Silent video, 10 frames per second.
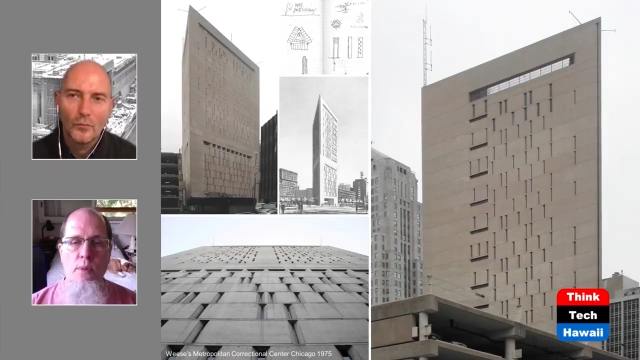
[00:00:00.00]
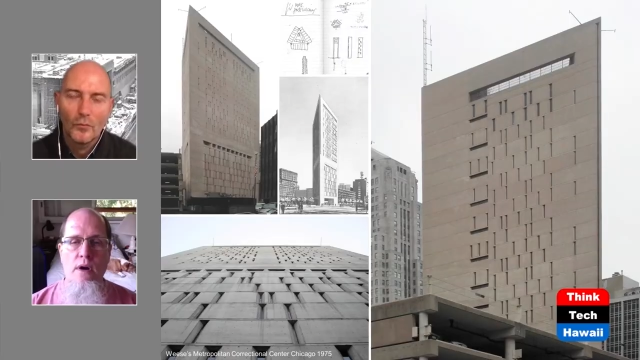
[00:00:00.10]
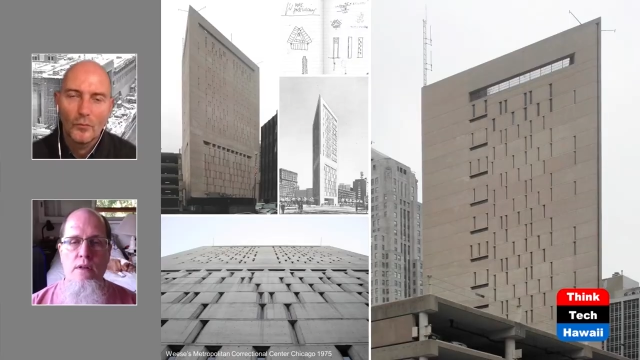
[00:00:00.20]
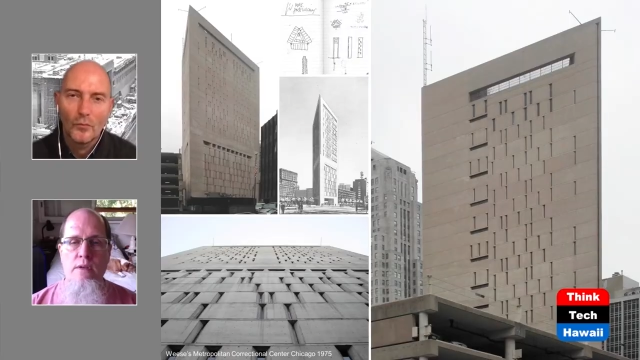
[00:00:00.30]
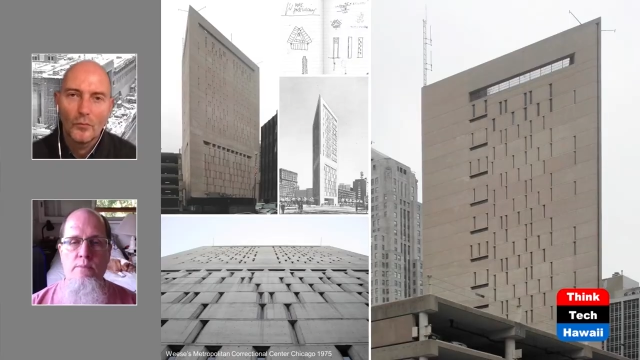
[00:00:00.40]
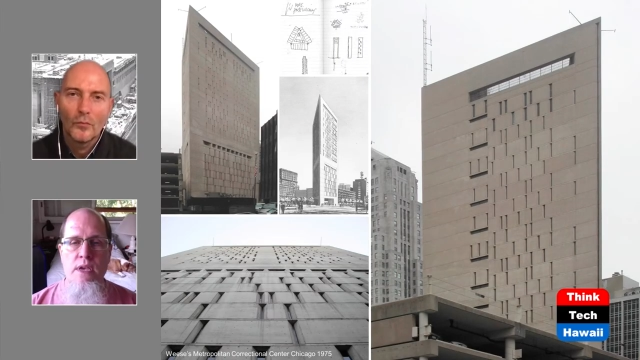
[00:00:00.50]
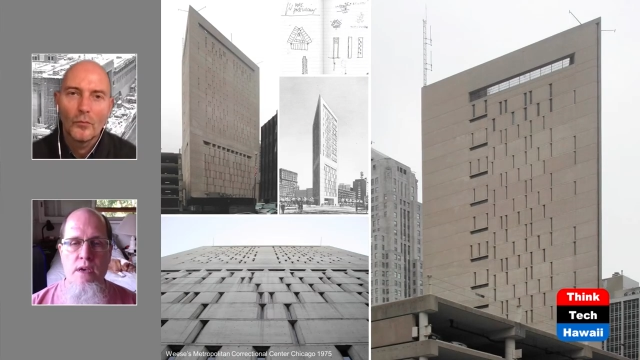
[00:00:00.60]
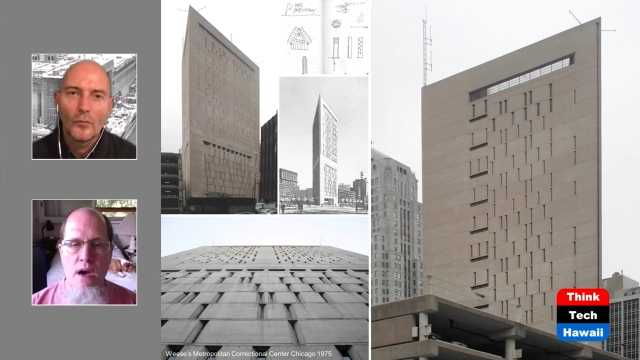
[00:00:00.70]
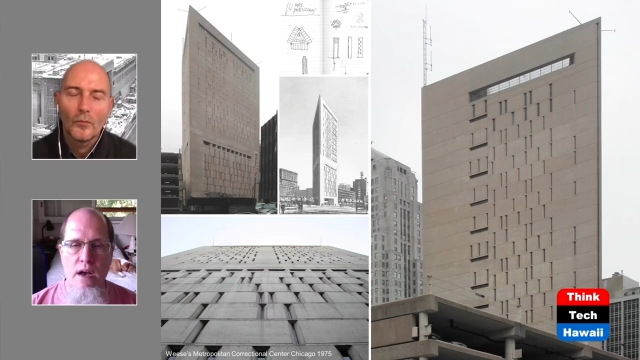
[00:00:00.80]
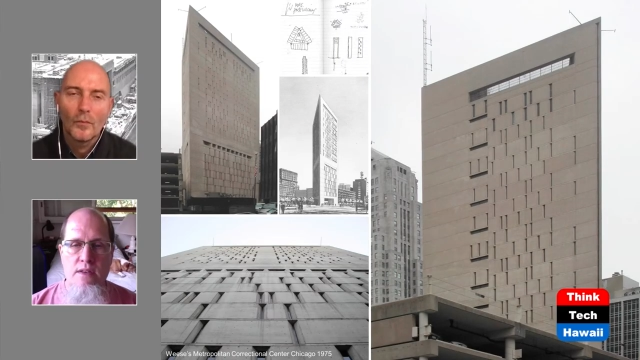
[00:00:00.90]
Speaker 1: partly
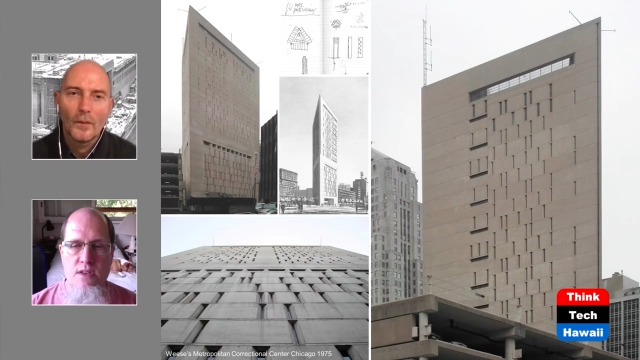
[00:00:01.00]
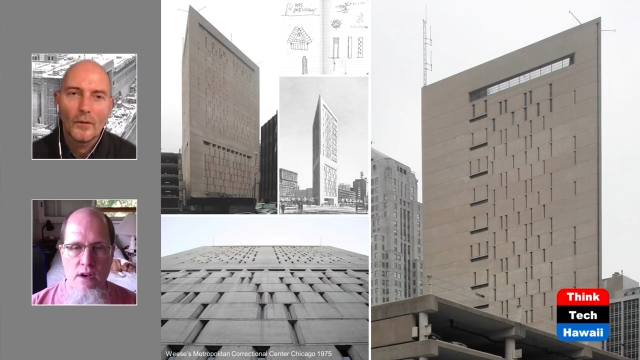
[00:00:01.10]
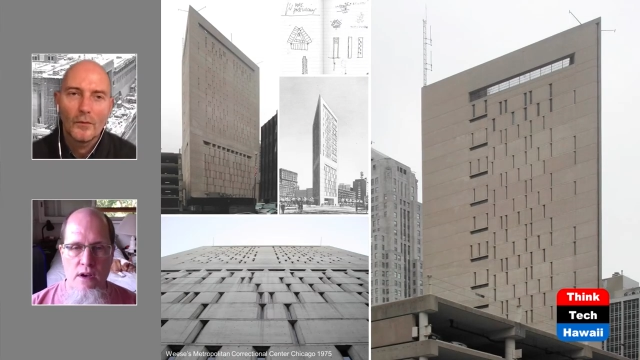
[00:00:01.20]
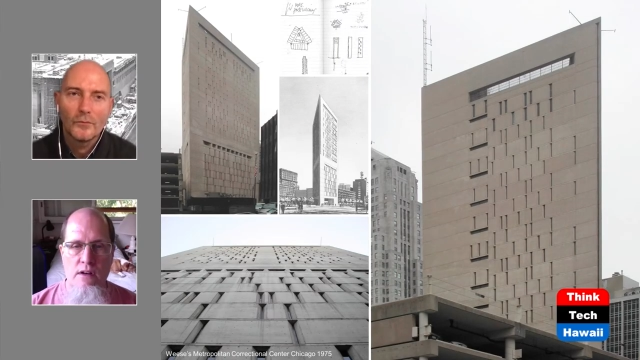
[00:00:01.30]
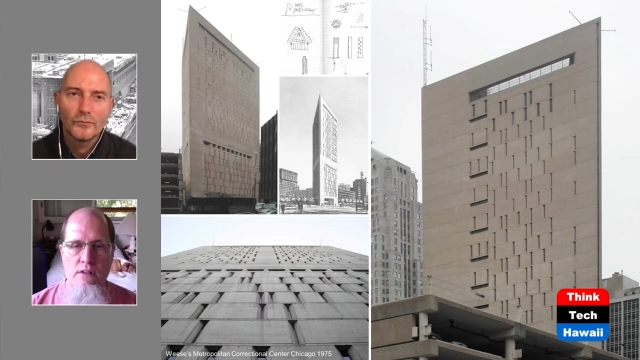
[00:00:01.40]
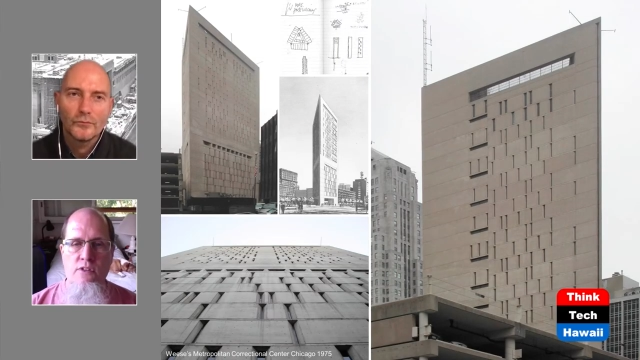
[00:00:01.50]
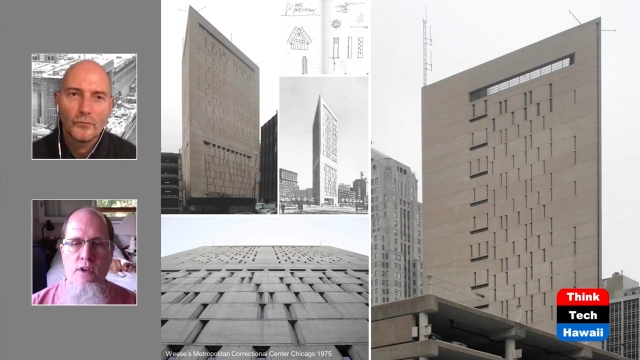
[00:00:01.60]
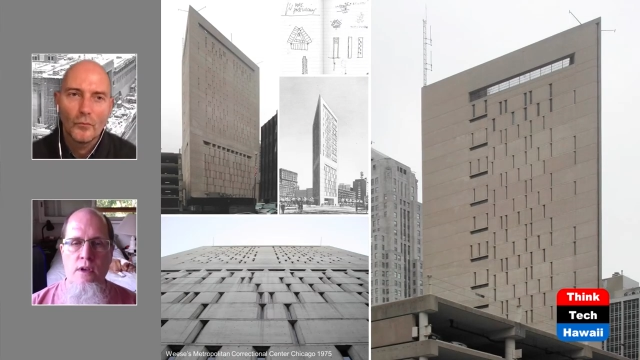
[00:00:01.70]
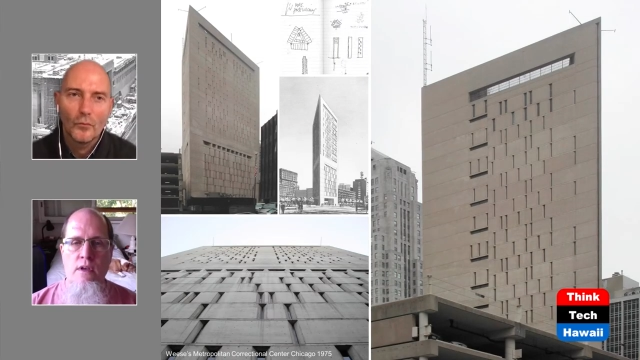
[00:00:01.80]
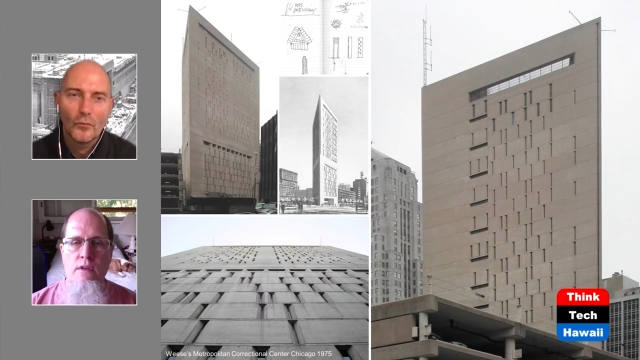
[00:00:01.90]
because of
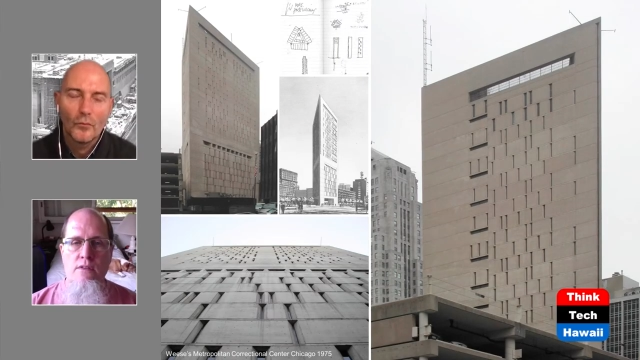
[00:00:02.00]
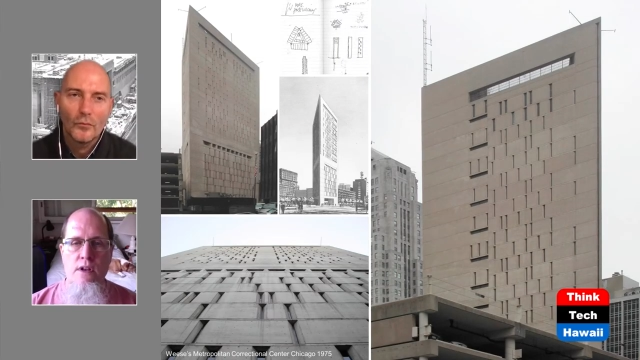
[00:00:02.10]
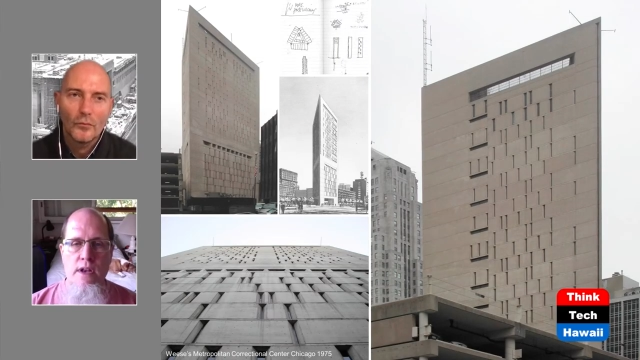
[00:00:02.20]
the